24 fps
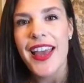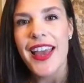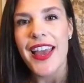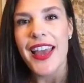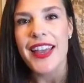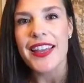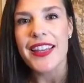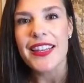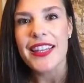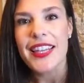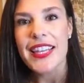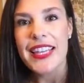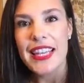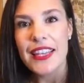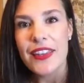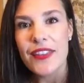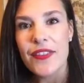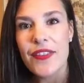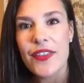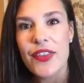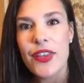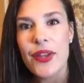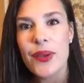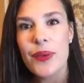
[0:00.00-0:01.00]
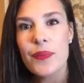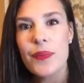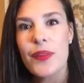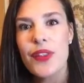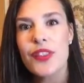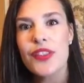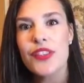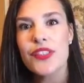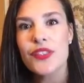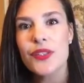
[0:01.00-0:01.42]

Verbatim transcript: and give them the